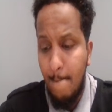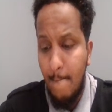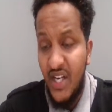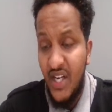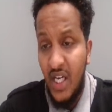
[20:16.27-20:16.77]

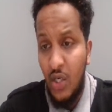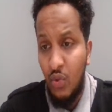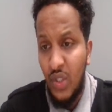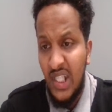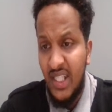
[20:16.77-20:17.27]

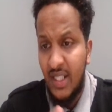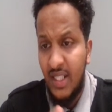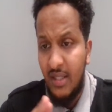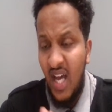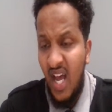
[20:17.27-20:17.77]
Now,
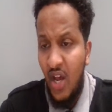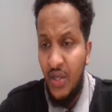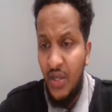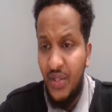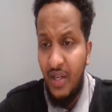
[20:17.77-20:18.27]
I
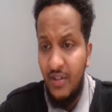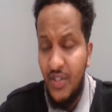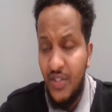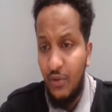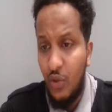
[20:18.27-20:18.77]
heard that
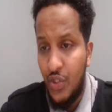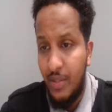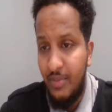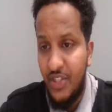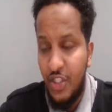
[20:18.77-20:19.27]
recent, of course,
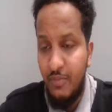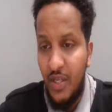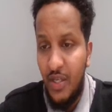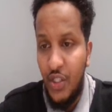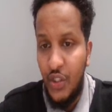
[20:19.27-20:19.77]
the business
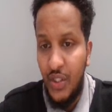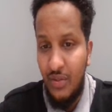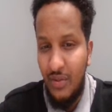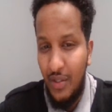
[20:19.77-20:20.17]
managers,